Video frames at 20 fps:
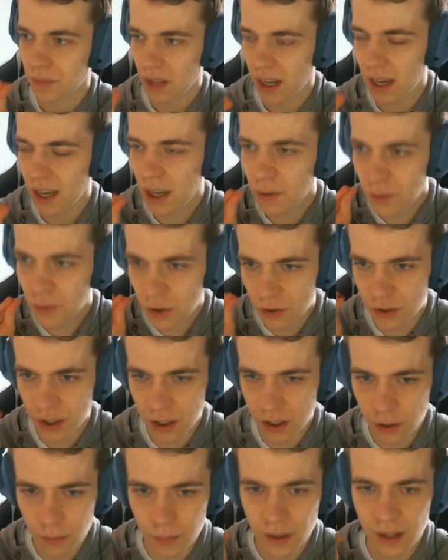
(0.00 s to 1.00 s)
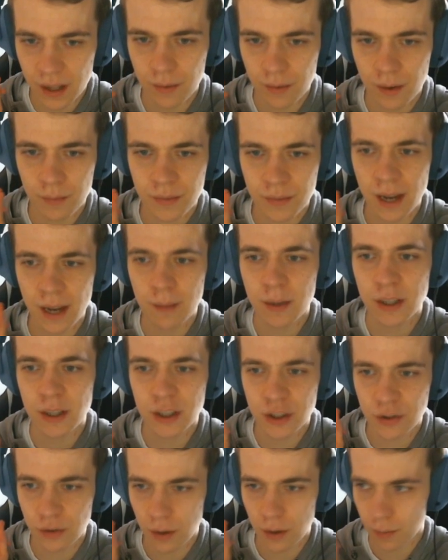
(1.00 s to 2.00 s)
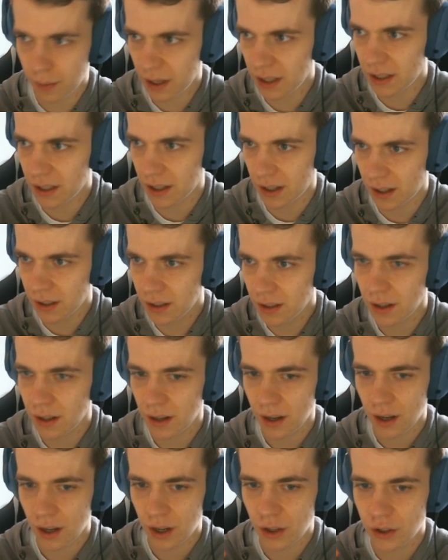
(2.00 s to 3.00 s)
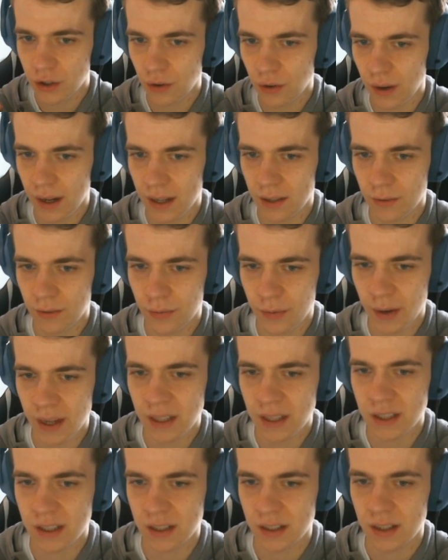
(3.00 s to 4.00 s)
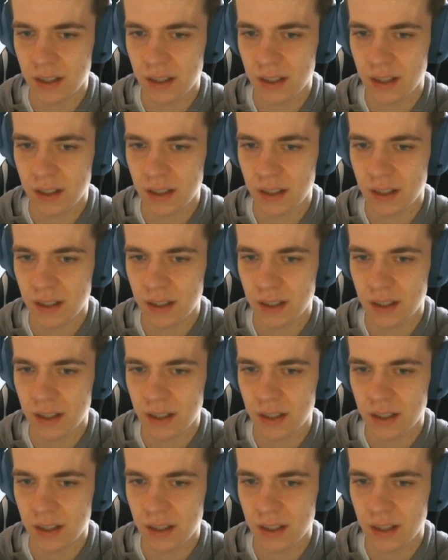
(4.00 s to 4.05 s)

If you deal damage to a minion, you invest